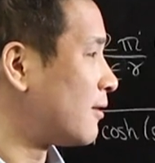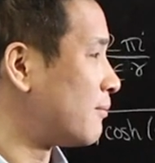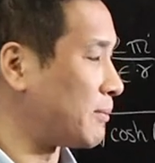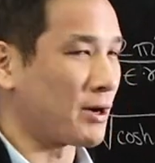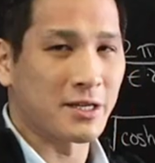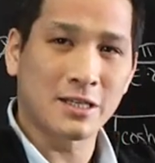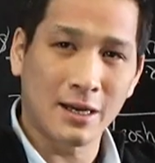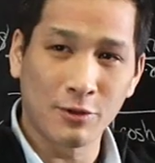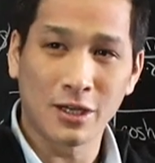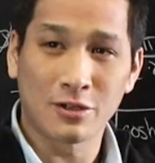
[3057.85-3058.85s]
But by the time
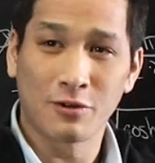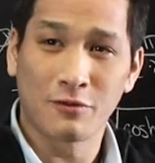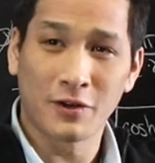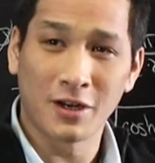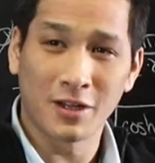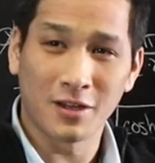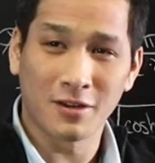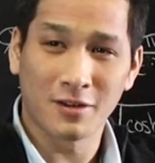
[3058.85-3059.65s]
you get to infinity,